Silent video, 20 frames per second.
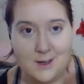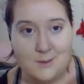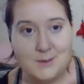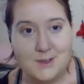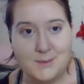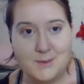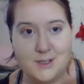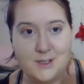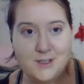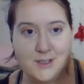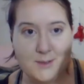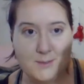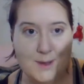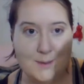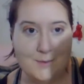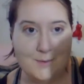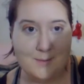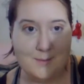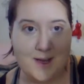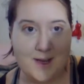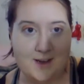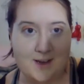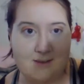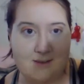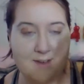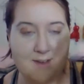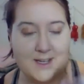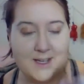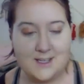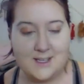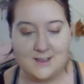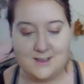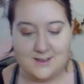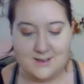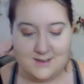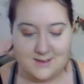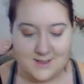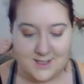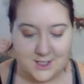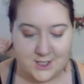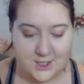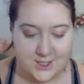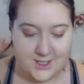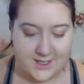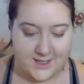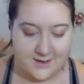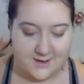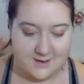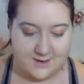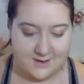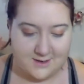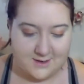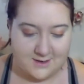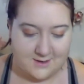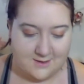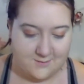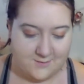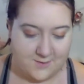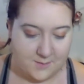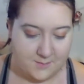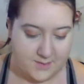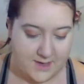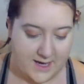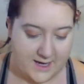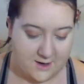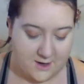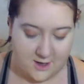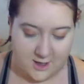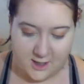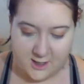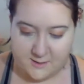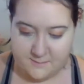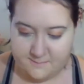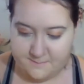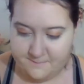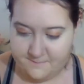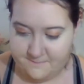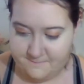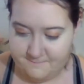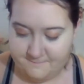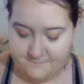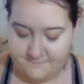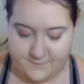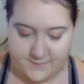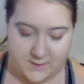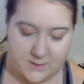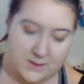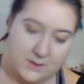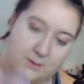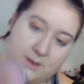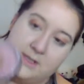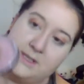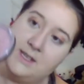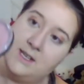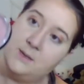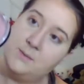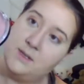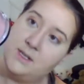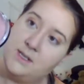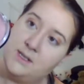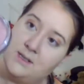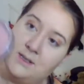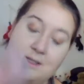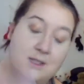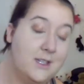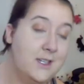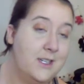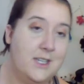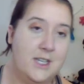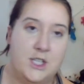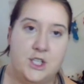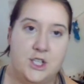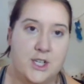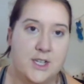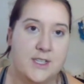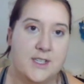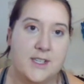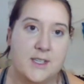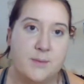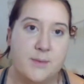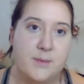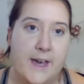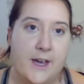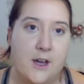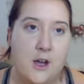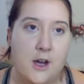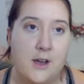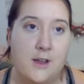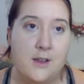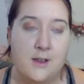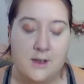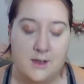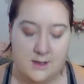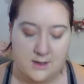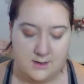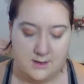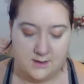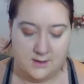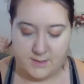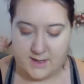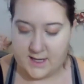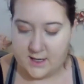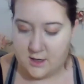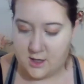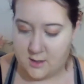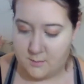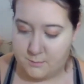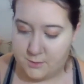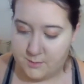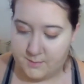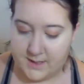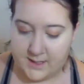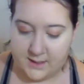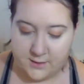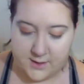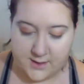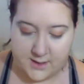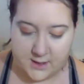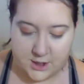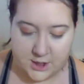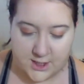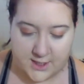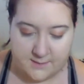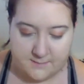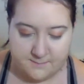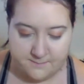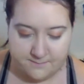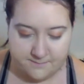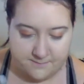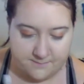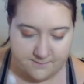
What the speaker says: I'm going to be using my mermaid fucking this shit from Blackheart. What's the name of this? It just says Blackheart. The Blackheart mermaid looking shit.